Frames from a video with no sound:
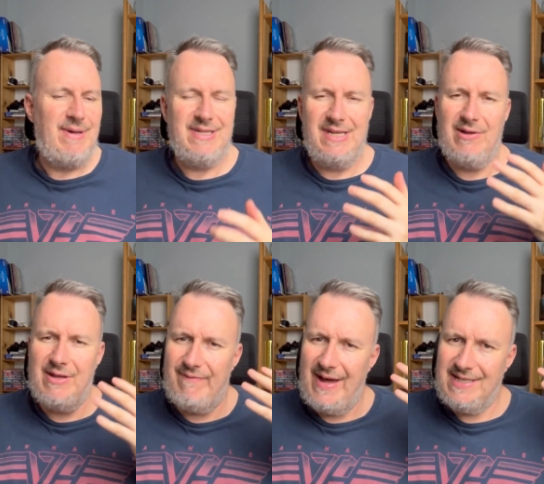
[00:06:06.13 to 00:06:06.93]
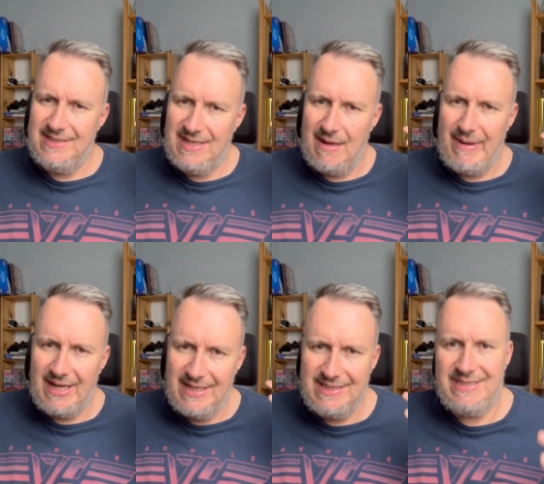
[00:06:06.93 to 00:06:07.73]
but you know the fact is they
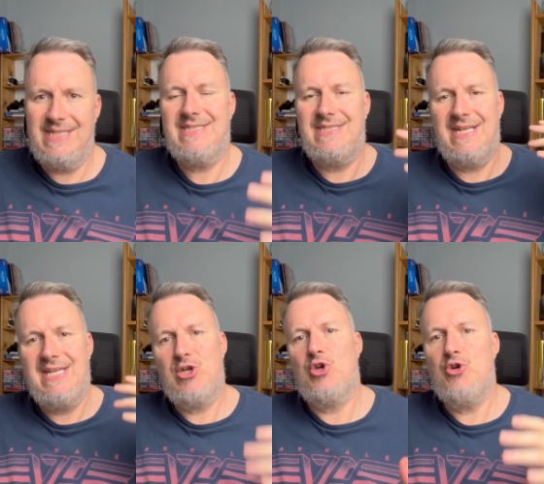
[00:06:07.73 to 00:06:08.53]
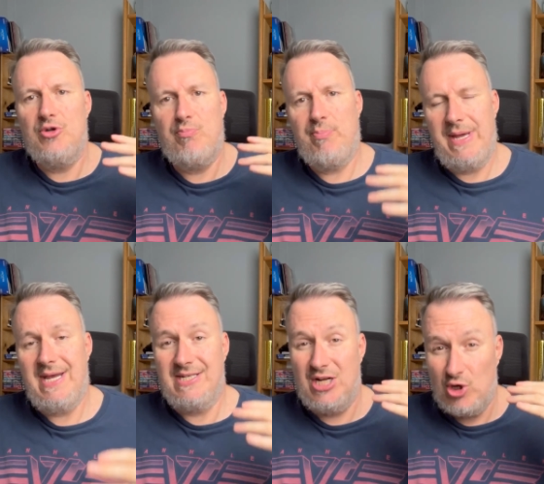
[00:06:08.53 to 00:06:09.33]
make consistently good beers,